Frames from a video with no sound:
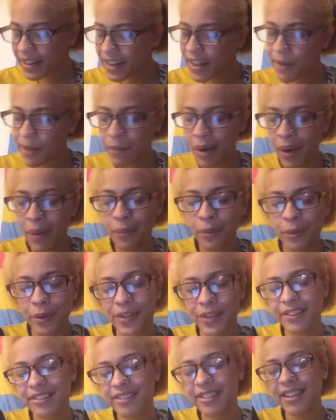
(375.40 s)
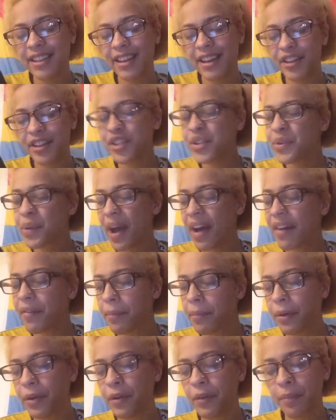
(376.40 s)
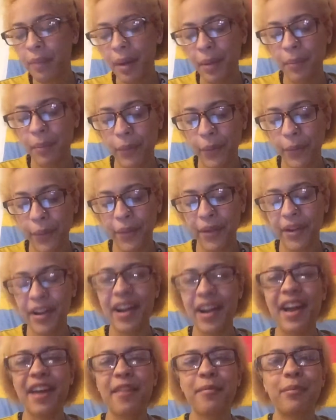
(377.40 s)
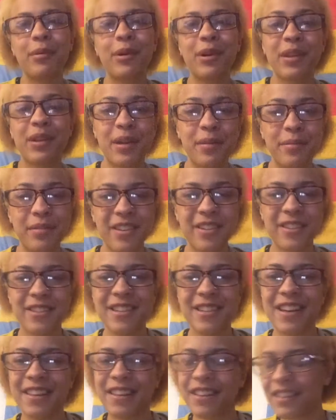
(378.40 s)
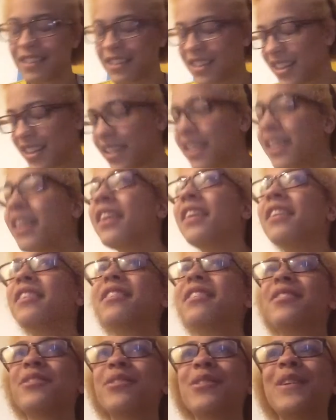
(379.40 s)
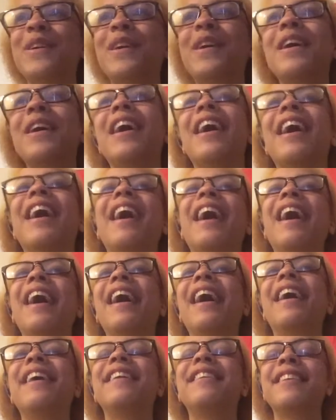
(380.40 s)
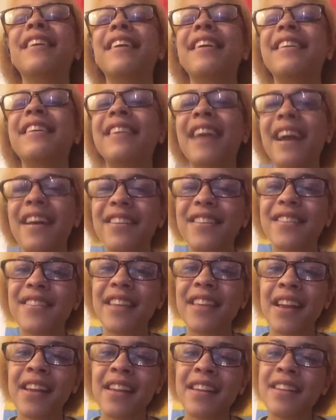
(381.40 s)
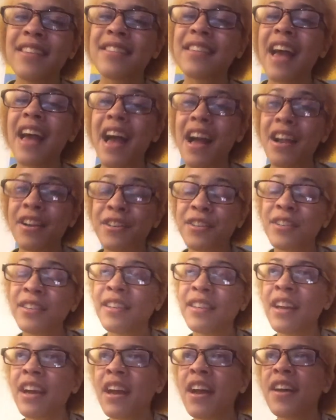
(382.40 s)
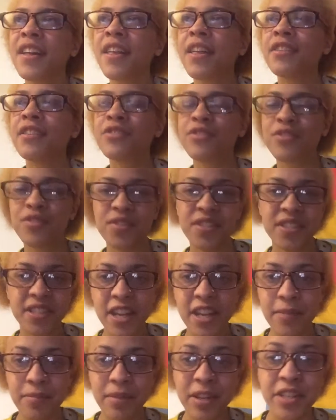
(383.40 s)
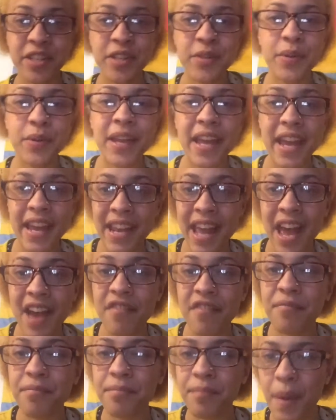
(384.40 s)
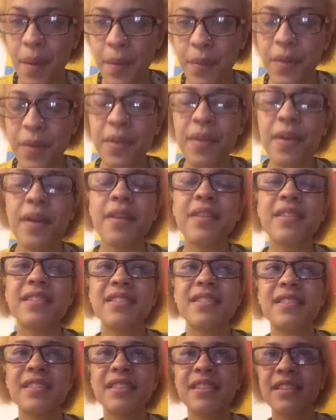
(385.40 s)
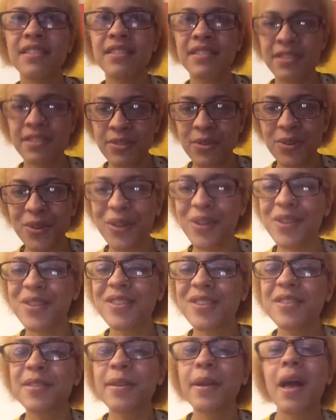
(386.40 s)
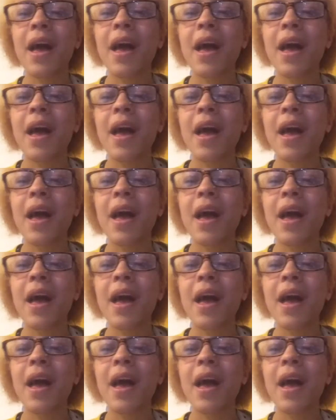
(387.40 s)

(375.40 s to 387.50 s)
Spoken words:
came up was, can you have both bipolar and borderline personality disorder? And yes, that is actually a true statement. You can have both disorders,